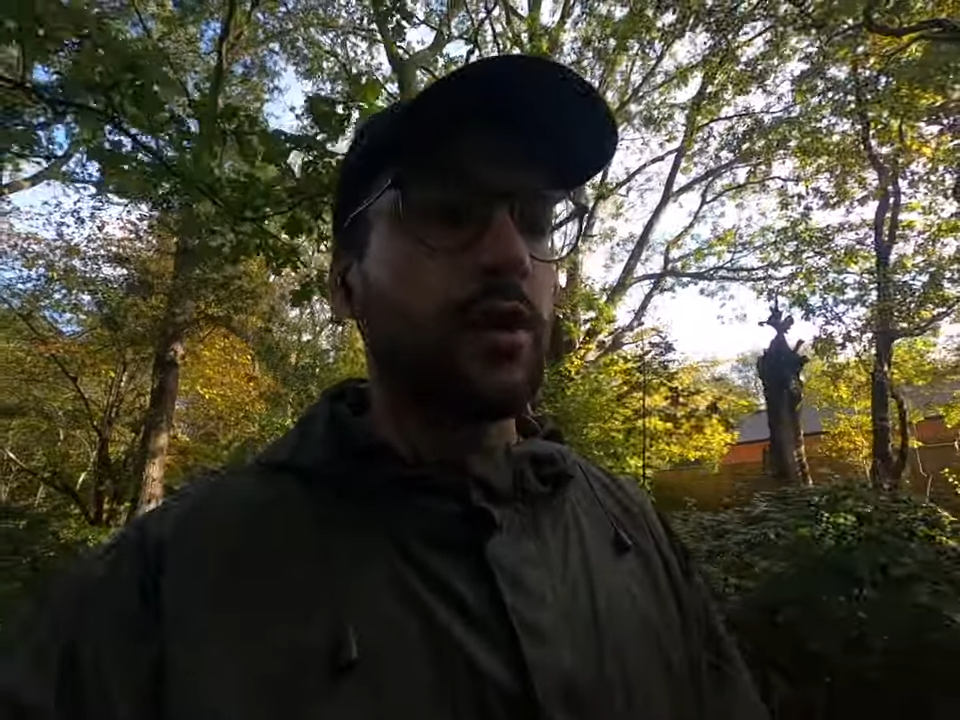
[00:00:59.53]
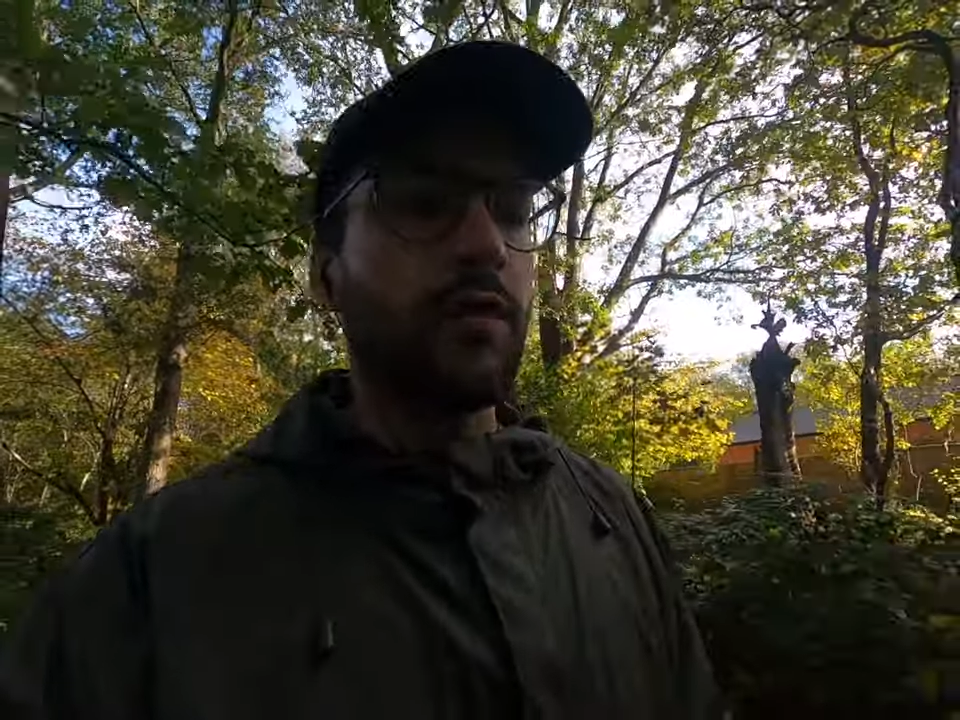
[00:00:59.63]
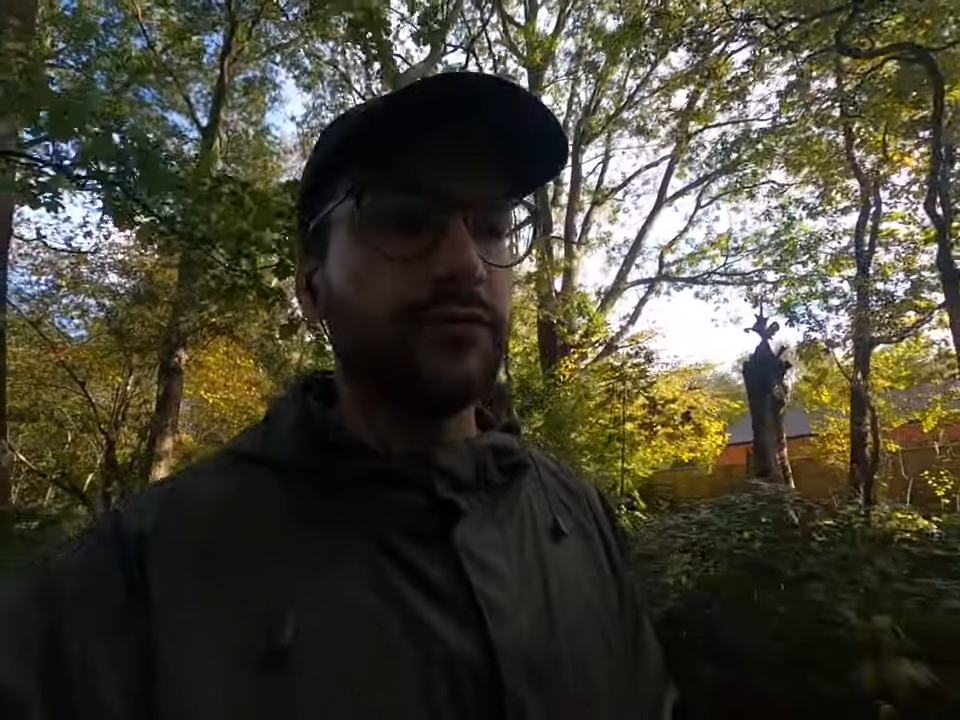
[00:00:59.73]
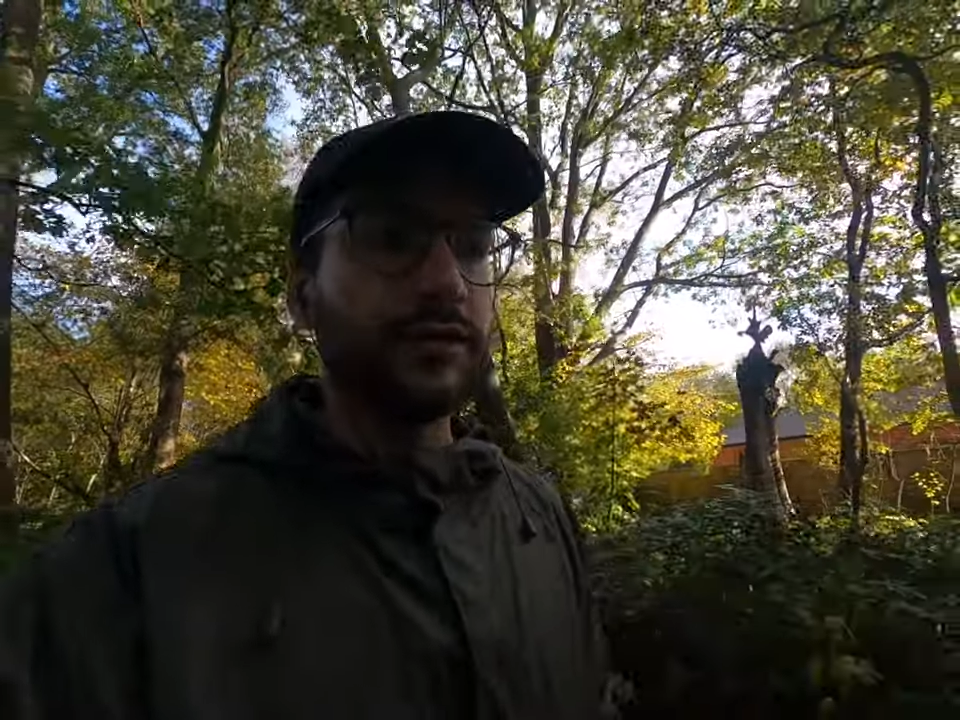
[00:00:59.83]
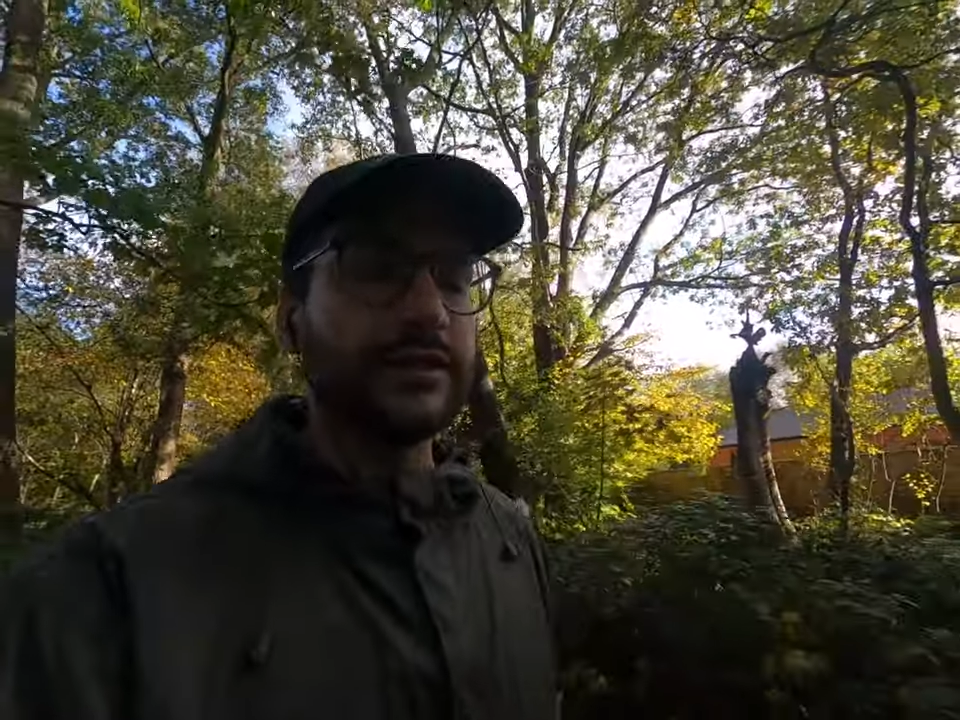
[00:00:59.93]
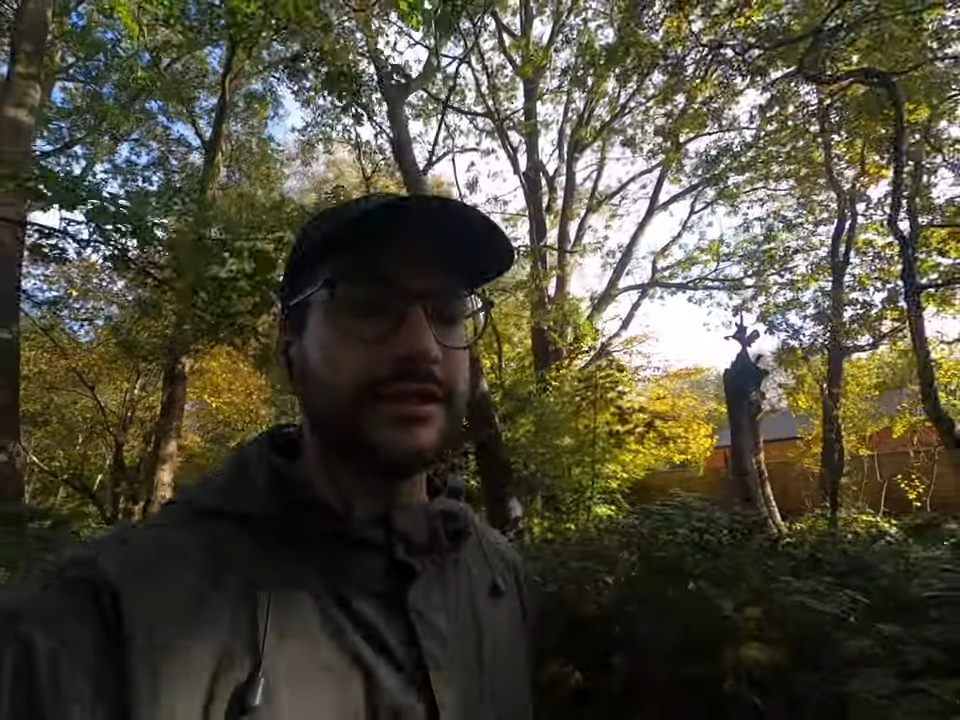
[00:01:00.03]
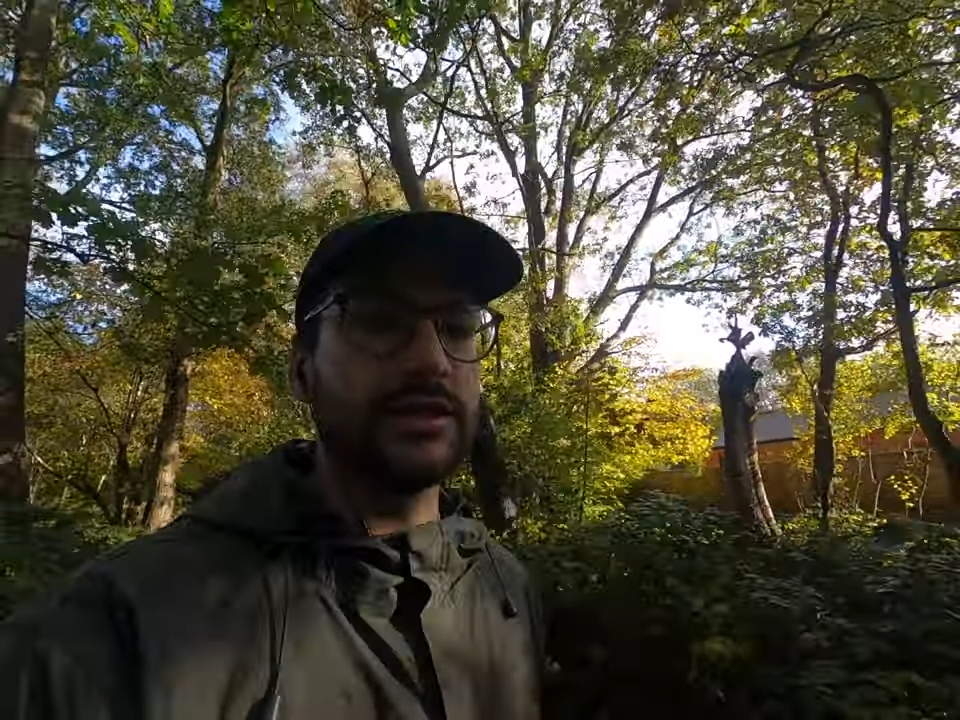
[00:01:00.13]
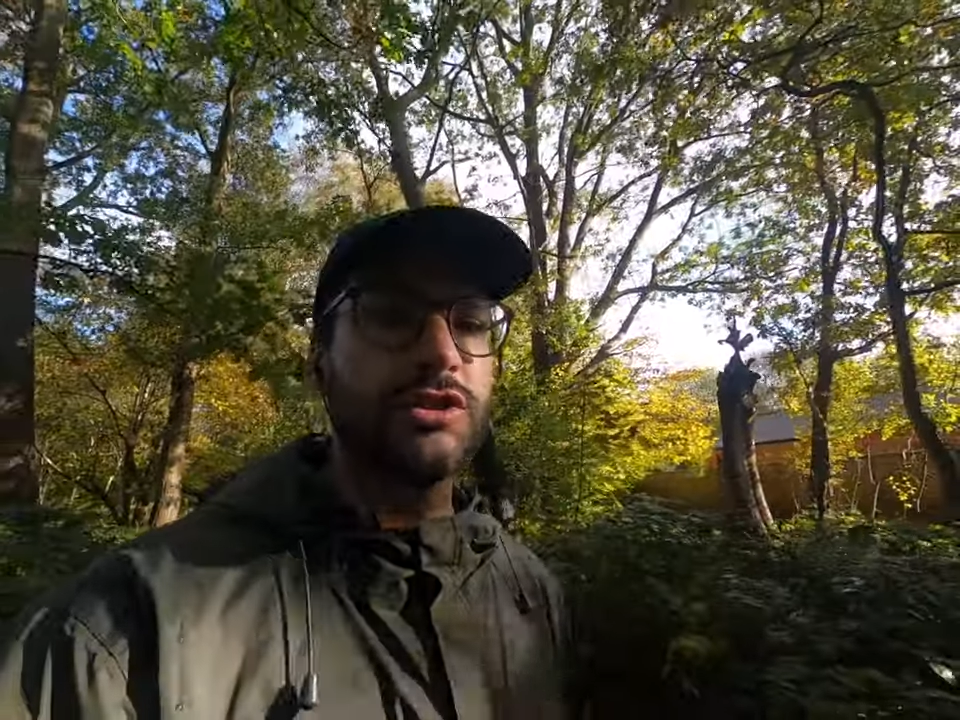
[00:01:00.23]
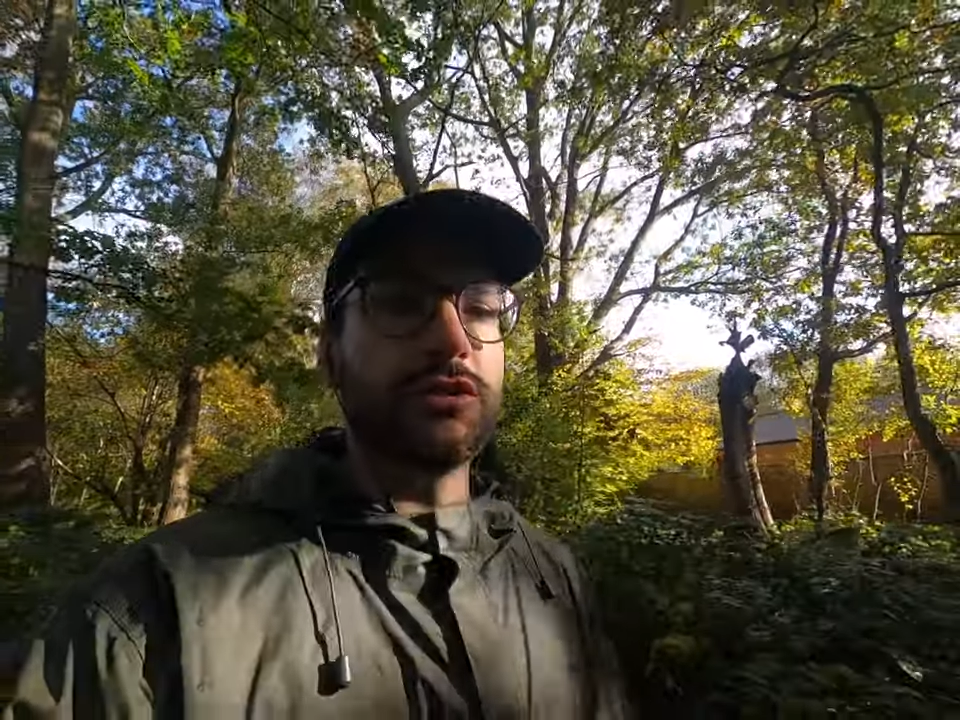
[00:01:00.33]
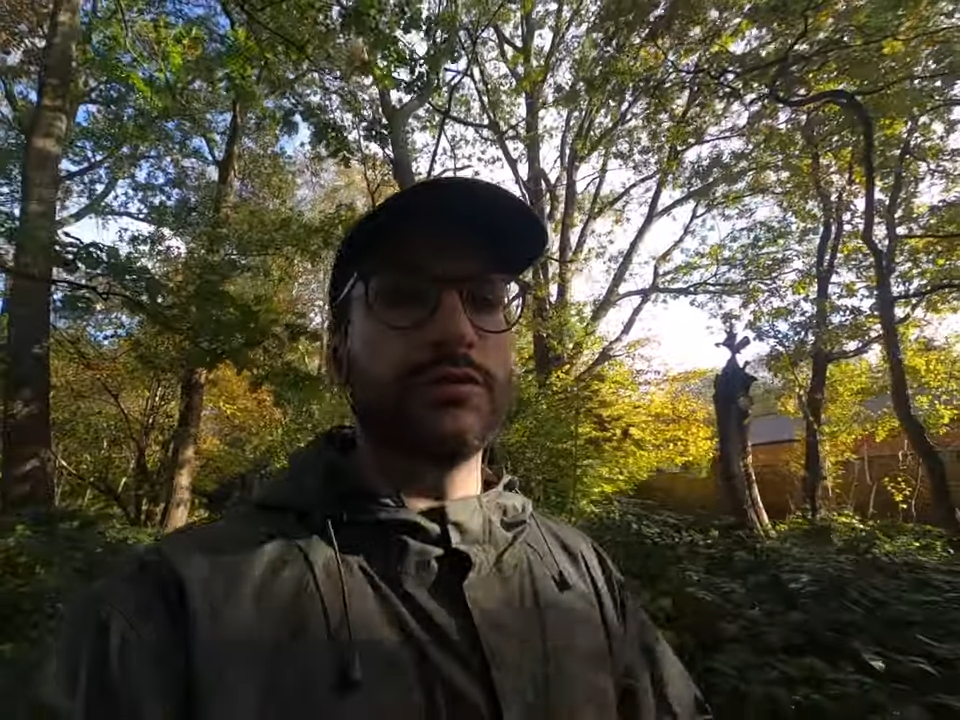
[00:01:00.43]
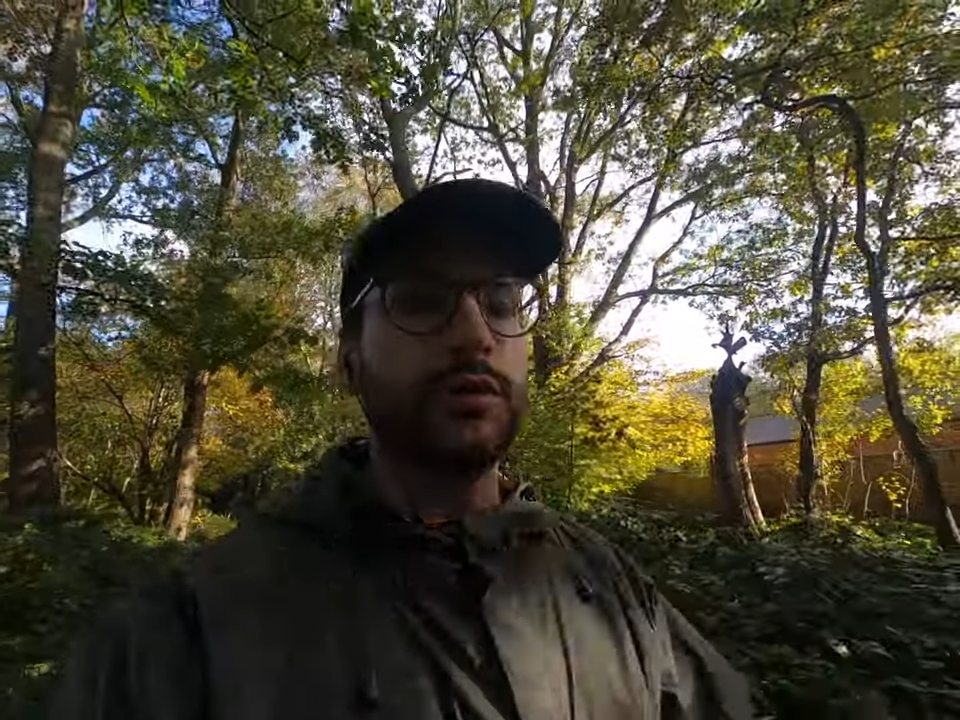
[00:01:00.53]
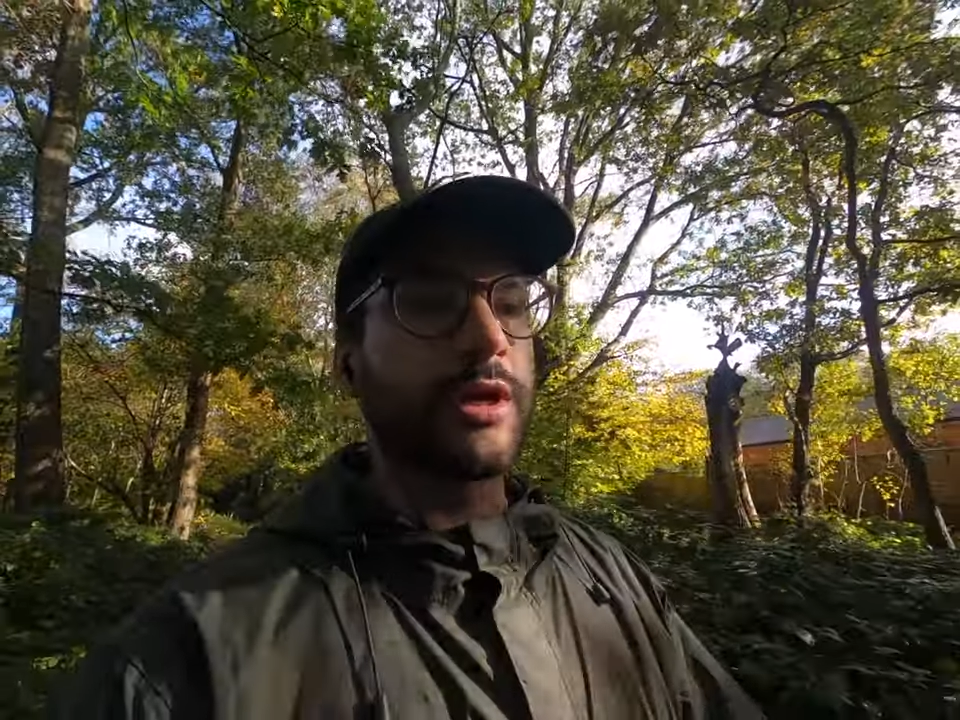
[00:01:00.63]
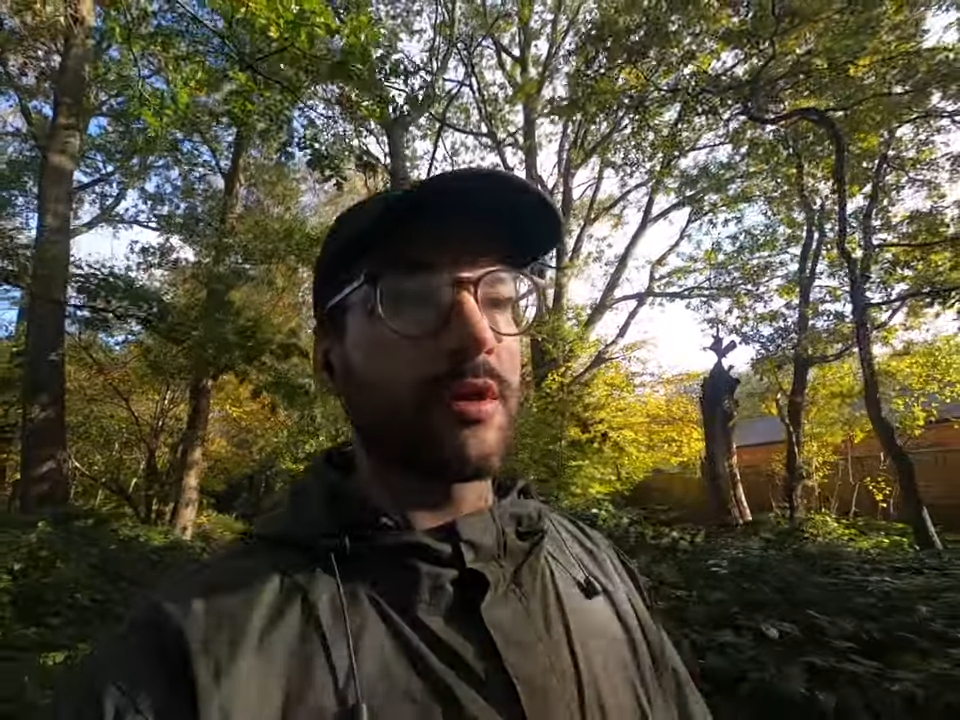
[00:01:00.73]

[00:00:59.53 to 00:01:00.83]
confidence issue when